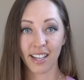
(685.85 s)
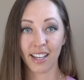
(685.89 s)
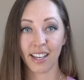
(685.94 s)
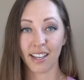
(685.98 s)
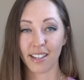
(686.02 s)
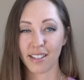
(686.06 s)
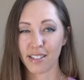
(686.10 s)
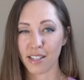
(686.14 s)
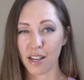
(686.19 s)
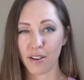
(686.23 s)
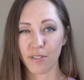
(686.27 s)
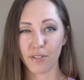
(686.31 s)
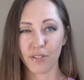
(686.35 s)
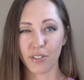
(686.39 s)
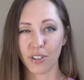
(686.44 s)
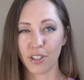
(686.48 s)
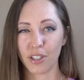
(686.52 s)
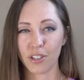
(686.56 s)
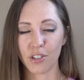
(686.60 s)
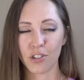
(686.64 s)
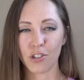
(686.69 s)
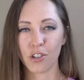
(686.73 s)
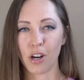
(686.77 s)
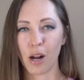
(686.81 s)
except
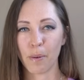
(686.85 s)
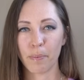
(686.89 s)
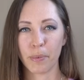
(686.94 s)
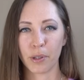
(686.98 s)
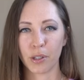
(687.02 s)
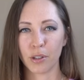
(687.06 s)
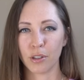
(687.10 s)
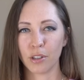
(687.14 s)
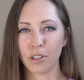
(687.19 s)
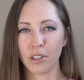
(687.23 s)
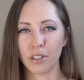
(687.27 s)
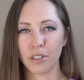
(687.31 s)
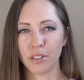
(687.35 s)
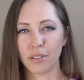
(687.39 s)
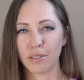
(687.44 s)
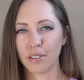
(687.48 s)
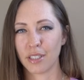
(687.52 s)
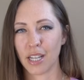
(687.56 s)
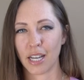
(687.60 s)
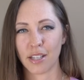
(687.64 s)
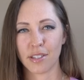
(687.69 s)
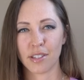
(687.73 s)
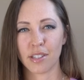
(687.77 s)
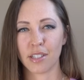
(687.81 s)
for tropical
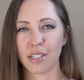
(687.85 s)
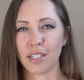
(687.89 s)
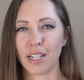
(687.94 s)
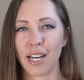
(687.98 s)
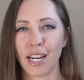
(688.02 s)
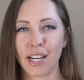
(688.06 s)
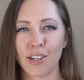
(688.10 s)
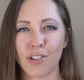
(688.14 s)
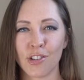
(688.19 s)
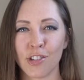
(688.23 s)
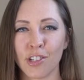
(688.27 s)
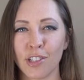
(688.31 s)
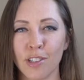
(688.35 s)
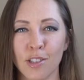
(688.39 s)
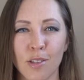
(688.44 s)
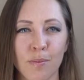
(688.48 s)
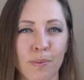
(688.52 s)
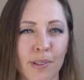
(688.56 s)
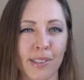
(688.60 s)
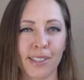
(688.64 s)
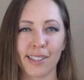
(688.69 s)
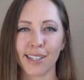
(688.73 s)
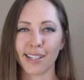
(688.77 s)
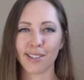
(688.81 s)
destinations,
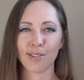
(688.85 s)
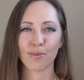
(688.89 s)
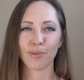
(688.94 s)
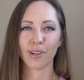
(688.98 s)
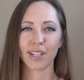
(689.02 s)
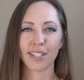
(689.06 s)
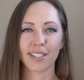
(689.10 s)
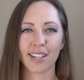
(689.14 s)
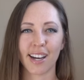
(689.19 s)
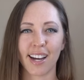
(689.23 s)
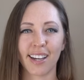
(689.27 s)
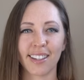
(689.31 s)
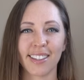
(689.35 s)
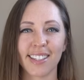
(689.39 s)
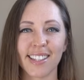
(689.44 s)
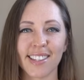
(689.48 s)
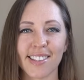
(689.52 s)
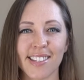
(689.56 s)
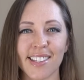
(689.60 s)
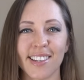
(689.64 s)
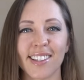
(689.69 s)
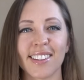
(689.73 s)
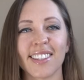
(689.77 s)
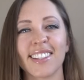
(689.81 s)
but that's why
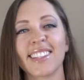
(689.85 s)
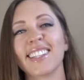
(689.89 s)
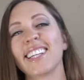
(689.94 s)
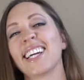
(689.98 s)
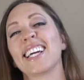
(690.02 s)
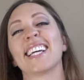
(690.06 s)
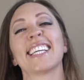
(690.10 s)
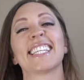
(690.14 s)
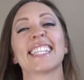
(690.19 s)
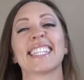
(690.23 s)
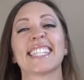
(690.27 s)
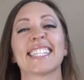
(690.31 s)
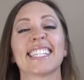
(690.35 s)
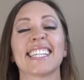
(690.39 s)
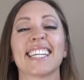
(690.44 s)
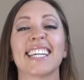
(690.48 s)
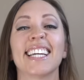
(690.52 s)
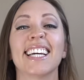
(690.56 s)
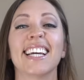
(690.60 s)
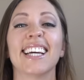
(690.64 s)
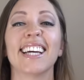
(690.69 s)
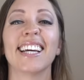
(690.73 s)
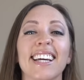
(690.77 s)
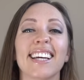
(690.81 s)
Thailand's on the list.
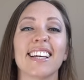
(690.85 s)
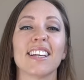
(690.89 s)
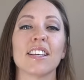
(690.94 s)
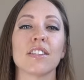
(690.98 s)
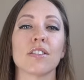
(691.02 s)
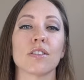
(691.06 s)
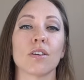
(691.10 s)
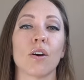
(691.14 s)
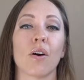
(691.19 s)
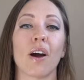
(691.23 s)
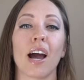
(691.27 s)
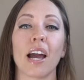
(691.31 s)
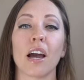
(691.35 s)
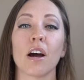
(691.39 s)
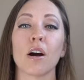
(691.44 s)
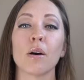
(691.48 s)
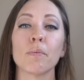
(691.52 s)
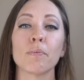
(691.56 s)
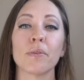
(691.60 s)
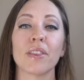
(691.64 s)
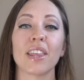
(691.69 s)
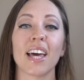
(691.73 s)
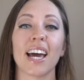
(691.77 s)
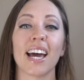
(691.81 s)
So I
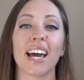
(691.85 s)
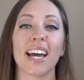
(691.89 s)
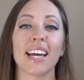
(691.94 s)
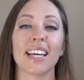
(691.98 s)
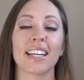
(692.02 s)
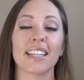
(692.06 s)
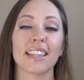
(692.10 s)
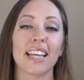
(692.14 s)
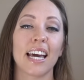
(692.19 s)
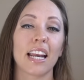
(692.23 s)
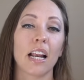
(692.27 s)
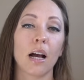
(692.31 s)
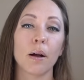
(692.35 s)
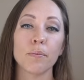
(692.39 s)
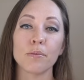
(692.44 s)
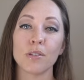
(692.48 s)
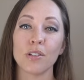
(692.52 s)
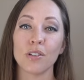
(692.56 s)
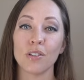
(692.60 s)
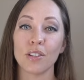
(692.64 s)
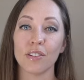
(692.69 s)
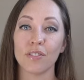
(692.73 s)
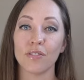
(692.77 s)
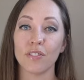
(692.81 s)
hope that helped
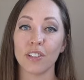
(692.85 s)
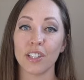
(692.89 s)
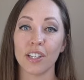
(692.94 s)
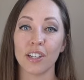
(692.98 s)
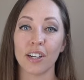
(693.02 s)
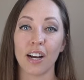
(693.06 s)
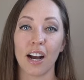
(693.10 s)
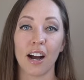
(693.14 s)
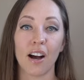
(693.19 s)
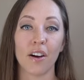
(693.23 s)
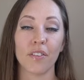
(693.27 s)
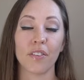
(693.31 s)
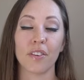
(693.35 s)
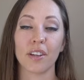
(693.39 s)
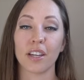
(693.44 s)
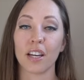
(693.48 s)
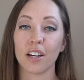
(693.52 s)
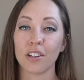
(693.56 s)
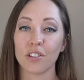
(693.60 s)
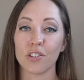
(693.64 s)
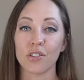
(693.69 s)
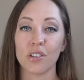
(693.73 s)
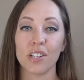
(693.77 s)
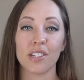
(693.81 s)
you to figure out the
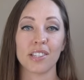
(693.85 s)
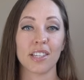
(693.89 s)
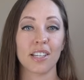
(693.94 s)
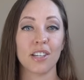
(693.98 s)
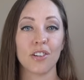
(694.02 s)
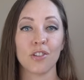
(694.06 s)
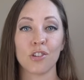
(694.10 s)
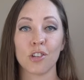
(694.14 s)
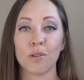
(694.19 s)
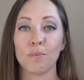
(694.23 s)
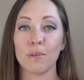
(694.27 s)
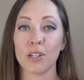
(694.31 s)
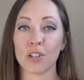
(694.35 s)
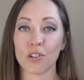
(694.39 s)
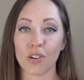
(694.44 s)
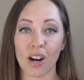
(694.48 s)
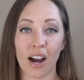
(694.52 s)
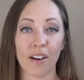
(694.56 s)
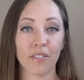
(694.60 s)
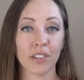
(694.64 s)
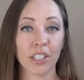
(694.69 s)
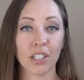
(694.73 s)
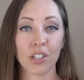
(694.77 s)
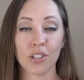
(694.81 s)
countries that you should be
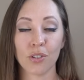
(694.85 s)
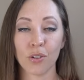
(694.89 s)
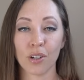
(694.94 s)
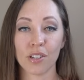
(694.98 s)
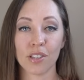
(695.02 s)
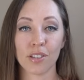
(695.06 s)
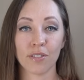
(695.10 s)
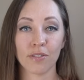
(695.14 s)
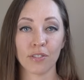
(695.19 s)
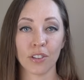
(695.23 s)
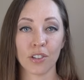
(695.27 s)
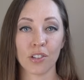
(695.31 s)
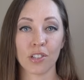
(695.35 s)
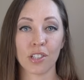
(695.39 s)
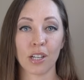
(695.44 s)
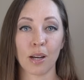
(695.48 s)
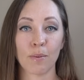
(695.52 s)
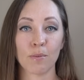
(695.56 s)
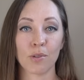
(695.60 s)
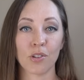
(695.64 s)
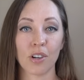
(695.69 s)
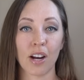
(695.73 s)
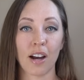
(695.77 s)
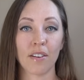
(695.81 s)
traveling to as a
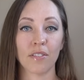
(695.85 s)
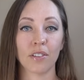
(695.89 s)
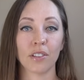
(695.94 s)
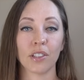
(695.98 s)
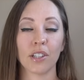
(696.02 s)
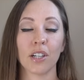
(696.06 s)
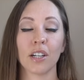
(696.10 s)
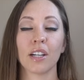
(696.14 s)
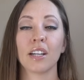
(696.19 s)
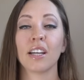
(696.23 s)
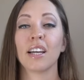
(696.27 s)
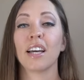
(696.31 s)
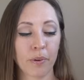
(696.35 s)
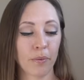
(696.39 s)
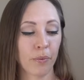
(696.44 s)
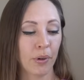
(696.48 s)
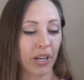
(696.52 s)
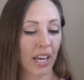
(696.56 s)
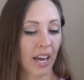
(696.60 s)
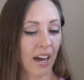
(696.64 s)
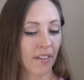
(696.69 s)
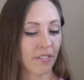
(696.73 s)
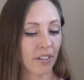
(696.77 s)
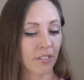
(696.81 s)
first-time traveler. We
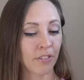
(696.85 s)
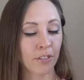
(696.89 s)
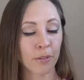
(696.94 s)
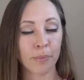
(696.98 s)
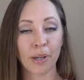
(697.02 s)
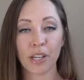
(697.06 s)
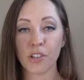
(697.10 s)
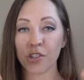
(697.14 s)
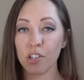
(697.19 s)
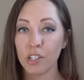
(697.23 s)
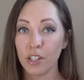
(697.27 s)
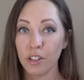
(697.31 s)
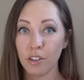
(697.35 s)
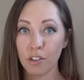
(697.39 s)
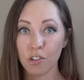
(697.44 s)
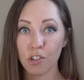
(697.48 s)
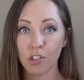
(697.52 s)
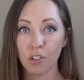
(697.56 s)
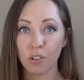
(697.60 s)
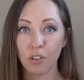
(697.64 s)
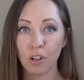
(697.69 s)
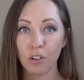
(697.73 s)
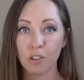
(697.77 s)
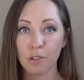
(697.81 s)
have information on the
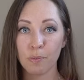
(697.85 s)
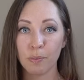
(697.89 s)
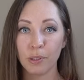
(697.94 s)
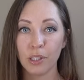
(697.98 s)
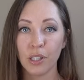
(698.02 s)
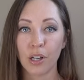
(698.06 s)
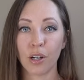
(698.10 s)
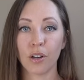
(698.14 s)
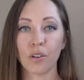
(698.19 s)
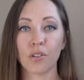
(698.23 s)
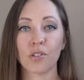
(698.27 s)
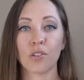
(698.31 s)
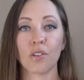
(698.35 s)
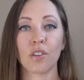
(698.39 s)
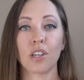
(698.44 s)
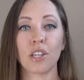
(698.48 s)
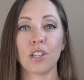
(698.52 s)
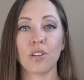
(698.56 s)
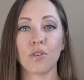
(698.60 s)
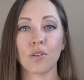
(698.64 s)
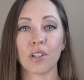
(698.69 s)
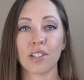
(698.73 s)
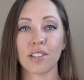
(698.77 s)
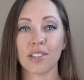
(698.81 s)
show notes below so that
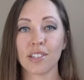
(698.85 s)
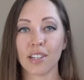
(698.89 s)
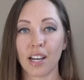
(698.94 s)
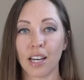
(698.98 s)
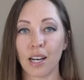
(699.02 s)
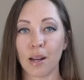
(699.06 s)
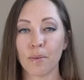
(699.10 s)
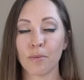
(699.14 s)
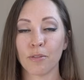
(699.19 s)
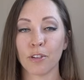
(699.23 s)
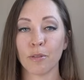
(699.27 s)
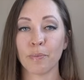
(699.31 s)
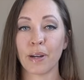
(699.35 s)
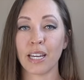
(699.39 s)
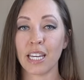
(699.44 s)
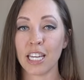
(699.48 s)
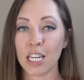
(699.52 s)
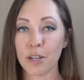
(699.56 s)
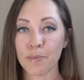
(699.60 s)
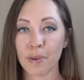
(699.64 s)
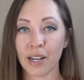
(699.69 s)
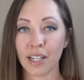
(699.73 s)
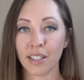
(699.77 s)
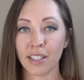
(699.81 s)
you can sign up for my
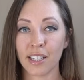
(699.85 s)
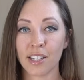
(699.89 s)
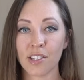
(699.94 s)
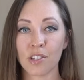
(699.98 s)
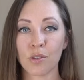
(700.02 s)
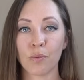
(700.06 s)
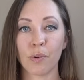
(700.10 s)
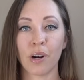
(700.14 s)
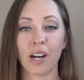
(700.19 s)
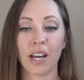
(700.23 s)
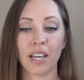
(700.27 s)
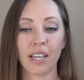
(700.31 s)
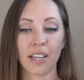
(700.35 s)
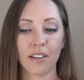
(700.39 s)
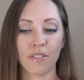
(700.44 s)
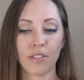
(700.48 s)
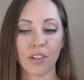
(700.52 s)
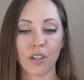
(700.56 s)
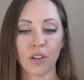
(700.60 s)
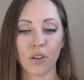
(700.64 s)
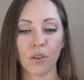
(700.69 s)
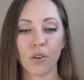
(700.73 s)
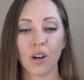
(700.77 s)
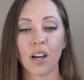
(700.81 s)
email list where I give
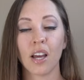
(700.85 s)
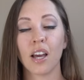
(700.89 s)
you